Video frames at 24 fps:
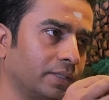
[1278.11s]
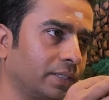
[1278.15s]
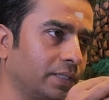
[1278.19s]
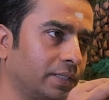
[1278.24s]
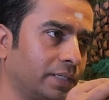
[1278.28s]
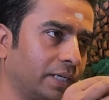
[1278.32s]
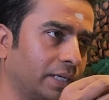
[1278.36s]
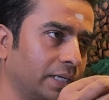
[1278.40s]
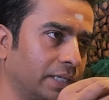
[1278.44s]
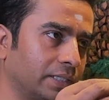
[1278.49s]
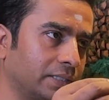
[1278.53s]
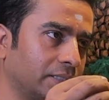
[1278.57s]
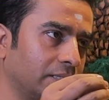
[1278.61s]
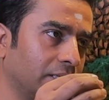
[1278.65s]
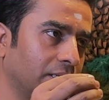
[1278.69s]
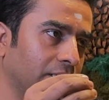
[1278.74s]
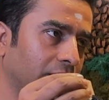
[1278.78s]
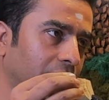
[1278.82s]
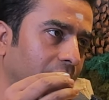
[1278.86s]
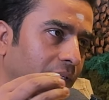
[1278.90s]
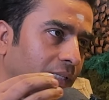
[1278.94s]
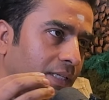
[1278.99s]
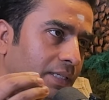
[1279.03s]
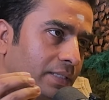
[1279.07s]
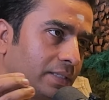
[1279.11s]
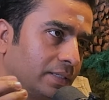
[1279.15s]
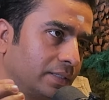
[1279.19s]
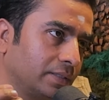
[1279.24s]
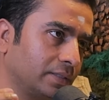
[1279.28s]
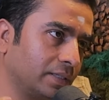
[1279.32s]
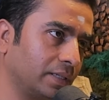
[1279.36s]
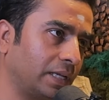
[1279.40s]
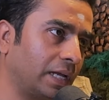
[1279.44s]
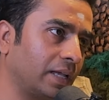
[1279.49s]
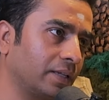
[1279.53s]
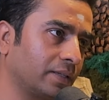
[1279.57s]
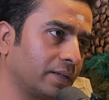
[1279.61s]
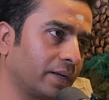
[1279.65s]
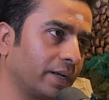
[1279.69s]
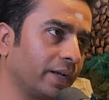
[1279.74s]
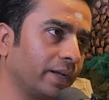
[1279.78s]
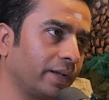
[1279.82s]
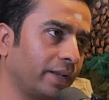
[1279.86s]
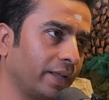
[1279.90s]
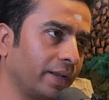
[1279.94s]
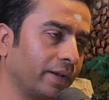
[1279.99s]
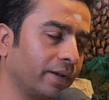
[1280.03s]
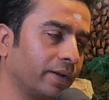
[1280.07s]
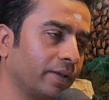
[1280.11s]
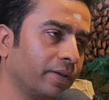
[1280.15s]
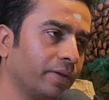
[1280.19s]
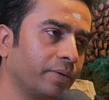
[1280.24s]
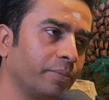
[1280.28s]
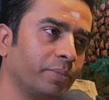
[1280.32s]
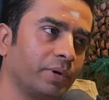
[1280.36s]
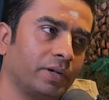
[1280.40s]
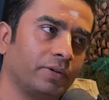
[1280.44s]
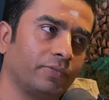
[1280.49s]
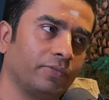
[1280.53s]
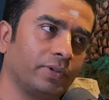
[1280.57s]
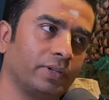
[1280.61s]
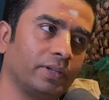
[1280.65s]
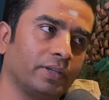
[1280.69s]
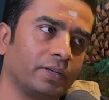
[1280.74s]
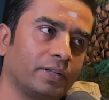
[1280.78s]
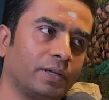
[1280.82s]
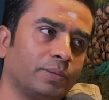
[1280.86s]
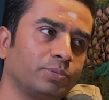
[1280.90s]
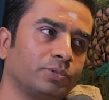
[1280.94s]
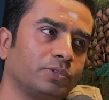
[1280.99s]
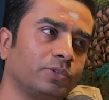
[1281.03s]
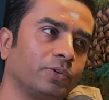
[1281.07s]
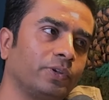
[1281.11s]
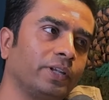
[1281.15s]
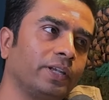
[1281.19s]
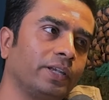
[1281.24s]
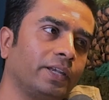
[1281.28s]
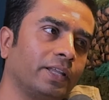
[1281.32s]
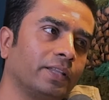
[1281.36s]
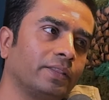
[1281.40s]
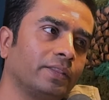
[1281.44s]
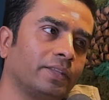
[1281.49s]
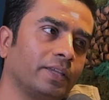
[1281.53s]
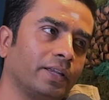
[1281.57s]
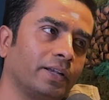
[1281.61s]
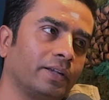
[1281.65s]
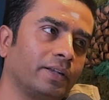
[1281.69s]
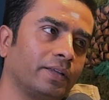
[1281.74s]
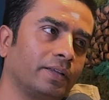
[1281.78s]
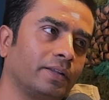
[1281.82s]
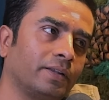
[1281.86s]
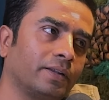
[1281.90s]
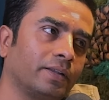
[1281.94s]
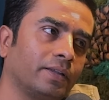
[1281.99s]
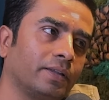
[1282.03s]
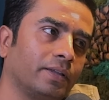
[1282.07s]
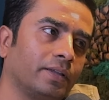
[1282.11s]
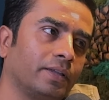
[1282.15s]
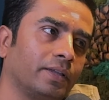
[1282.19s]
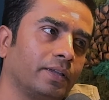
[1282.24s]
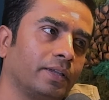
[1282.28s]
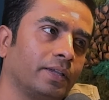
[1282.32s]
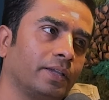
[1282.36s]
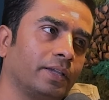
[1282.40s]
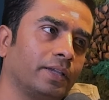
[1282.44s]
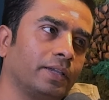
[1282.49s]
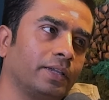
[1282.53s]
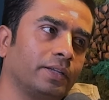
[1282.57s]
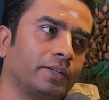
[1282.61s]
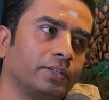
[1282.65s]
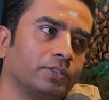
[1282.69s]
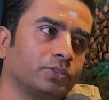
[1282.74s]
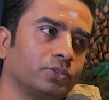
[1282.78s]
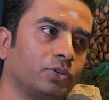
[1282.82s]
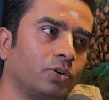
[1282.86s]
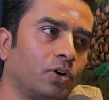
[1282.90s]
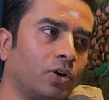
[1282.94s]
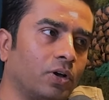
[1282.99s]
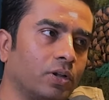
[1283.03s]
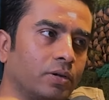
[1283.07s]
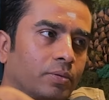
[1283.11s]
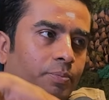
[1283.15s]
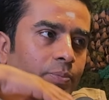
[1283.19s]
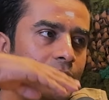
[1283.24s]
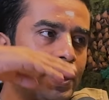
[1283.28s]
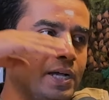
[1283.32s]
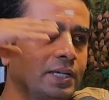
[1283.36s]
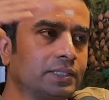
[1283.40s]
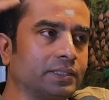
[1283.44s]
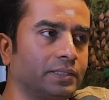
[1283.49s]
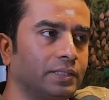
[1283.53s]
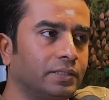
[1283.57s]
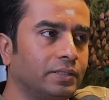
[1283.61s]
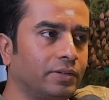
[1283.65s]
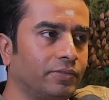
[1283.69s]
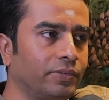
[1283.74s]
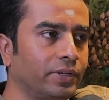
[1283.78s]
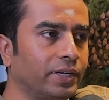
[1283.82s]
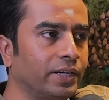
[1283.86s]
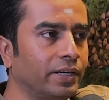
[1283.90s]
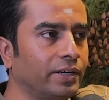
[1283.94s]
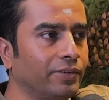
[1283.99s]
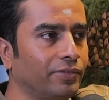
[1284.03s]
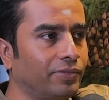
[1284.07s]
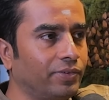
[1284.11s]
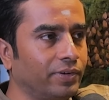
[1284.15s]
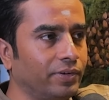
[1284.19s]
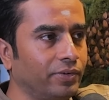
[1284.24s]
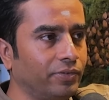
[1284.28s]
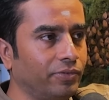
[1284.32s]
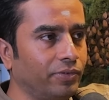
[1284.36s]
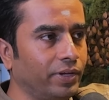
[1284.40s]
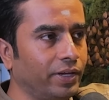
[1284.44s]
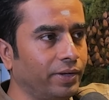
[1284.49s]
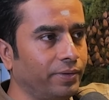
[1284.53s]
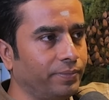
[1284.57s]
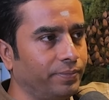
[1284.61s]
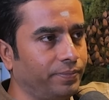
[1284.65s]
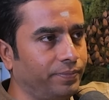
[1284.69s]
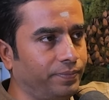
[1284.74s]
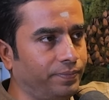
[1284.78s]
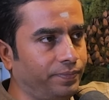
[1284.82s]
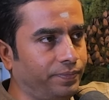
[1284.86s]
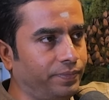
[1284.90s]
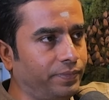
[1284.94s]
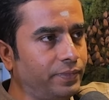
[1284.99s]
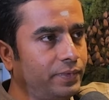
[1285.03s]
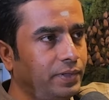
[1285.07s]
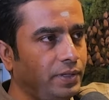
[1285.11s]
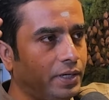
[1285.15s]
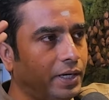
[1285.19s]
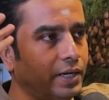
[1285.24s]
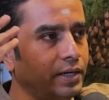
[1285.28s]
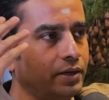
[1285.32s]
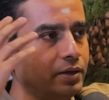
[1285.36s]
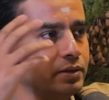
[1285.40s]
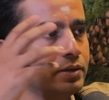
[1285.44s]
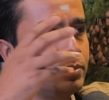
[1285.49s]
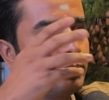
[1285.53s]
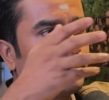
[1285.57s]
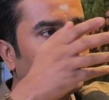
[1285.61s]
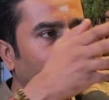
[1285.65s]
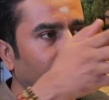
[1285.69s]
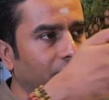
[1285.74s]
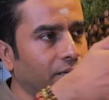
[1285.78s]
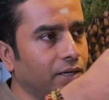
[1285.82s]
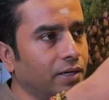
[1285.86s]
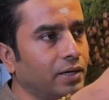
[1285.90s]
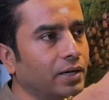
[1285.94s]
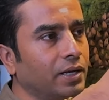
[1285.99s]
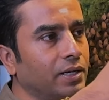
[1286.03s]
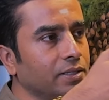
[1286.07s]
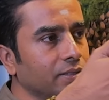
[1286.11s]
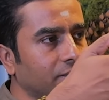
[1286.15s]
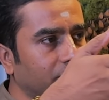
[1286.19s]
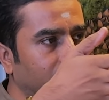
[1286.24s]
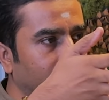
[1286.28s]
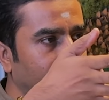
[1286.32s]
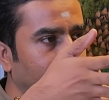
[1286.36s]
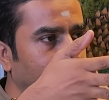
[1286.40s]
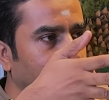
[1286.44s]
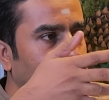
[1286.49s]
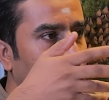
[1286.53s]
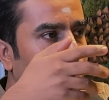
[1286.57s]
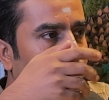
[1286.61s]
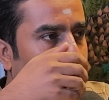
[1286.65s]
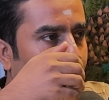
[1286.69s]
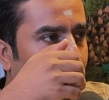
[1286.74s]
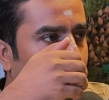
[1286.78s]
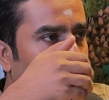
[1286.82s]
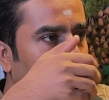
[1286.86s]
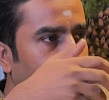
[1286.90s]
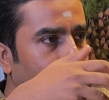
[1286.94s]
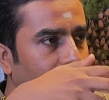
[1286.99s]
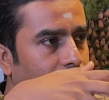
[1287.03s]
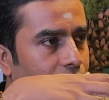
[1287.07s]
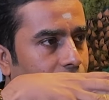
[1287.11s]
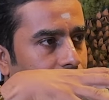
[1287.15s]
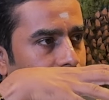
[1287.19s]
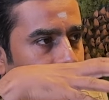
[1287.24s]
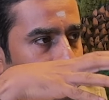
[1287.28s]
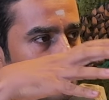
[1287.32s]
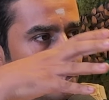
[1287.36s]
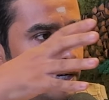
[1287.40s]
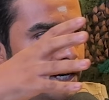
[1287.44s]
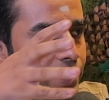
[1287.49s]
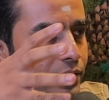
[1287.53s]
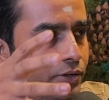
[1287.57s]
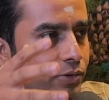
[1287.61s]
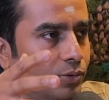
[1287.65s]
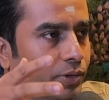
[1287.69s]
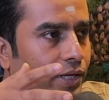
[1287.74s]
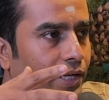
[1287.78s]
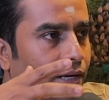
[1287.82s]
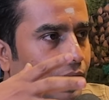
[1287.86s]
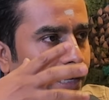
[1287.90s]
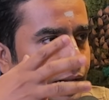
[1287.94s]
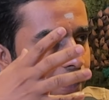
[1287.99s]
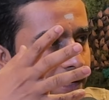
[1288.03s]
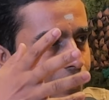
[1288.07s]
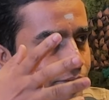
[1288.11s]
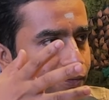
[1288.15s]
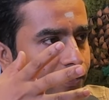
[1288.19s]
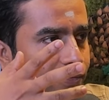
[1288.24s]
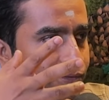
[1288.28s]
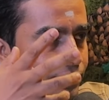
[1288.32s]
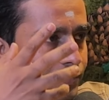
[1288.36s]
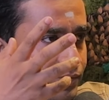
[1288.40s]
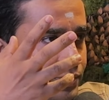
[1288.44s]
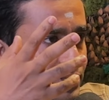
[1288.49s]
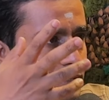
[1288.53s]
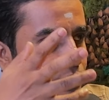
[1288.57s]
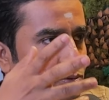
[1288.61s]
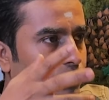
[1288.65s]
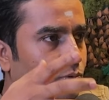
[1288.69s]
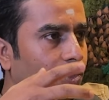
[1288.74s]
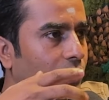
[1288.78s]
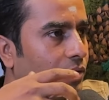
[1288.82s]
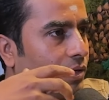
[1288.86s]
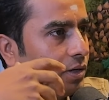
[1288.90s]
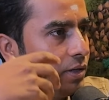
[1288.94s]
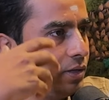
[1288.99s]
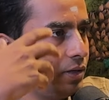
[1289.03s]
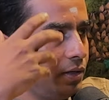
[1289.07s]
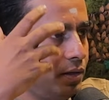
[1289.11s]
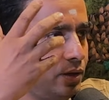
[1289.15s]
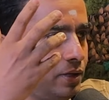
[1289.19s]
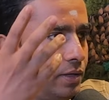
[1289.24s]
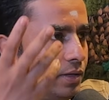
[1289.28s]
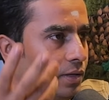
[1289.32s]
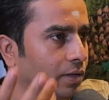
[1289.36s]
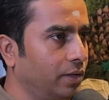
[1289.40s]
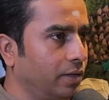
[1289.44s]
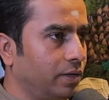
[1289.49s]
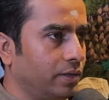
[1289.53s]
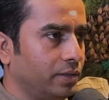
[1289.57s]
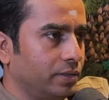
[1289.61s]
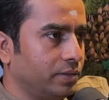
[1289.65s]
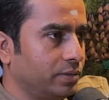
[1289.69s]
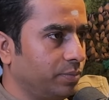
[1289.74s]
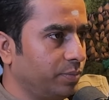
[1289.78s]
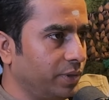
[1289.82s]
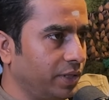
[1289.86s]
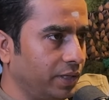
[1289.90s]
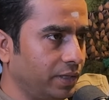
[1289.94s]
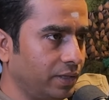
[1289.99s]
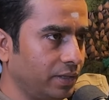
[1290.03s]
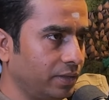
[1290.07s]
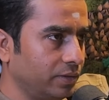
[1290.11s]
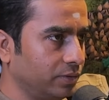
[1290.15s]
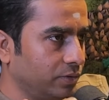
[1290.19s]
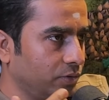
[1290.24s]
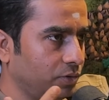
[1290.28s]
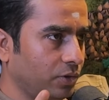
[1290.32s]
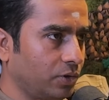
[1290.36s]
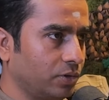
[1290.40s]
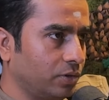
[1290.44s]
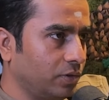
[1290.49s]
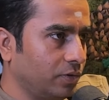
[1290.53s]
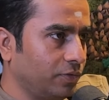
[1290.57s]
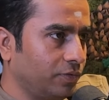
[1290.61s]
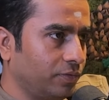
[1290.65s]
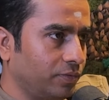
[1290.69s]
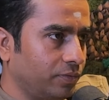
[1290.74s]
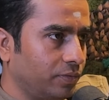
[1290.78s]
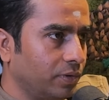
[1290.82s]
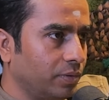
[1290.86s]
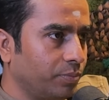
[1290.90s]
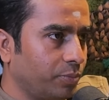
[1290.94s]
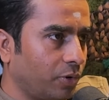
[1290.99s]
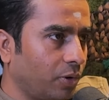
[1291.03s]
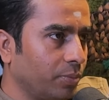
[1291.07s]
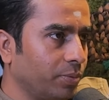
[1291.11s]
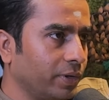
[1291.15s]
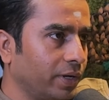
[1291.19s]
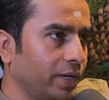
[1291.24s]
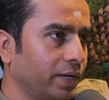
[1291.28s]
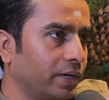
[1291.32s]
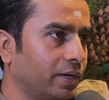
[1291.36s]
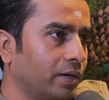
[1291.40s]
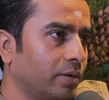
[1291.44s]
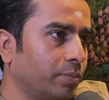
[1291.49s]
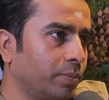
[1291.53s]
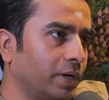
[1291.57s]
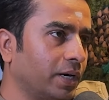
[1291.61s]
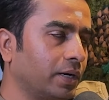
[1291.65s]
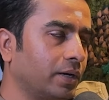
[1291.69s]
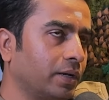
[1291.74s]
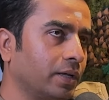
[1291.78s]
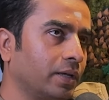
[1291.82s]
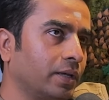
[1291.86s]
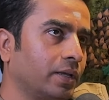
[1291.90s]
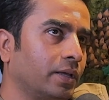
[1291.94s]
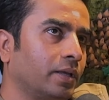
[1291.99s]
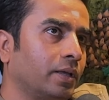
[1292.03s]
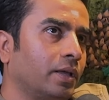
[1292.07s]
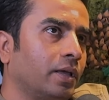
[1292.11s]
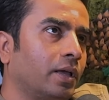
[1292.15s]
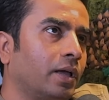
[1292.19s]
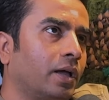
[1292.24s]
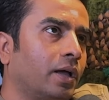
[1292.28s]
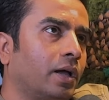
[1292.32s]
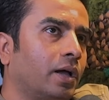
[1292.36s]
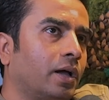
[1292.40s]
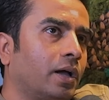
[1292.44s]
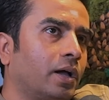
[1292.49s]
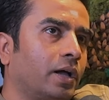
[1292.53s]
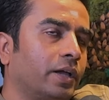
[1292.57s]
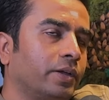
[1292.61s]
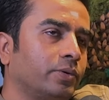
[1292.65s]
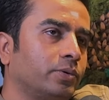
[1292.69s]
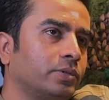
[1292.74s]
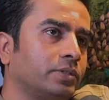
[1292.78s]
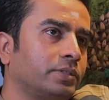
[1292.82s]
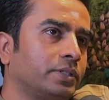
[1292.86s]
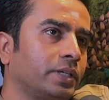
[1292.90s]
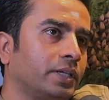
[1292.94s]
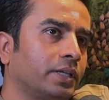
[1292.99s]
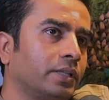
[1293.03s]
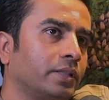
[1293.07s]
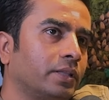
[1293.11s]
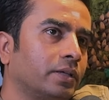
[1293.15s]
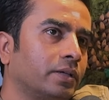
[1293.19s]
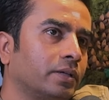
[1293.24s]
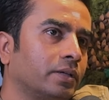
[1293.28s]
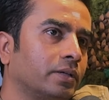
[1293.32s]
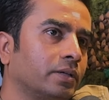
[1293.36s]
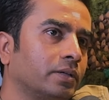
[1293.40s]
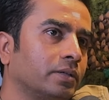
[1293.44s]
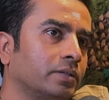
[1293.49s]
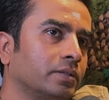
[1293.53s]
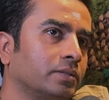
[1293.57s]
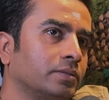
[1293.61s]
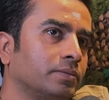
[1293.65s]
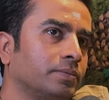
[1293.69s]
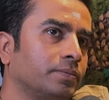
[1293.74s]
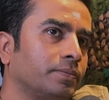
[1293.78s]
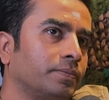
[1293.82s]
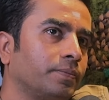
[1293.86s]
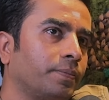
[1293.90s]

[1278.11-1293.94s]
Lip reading: The traditionalities is retained. But when it comes to Indian theatre, it has gone past in a very different way. Right? The prakaranas or the day-to-day life is what is being sort of propagated. But I would say the